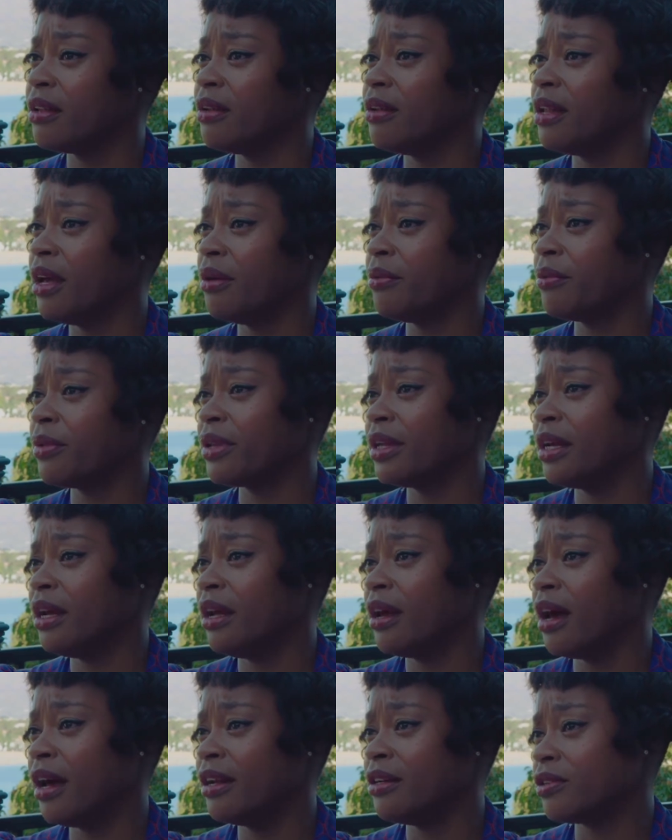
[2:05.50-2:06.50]
and
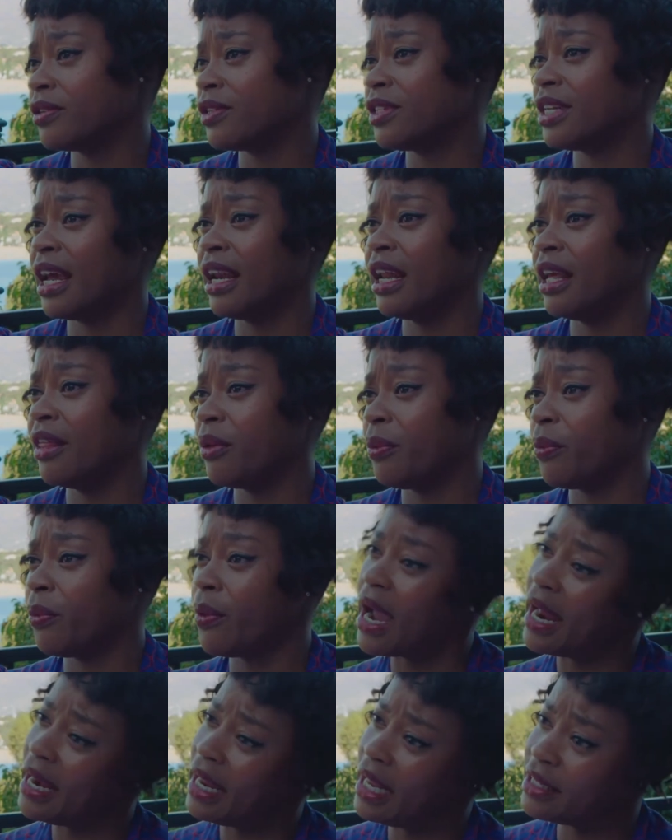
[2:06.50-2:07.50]
really understanding the
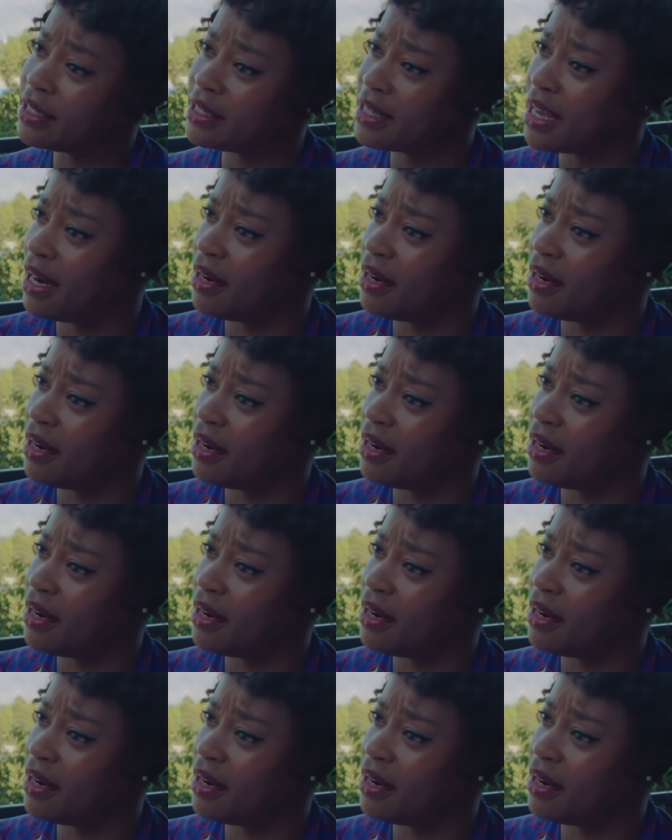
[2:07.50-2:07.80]
writing side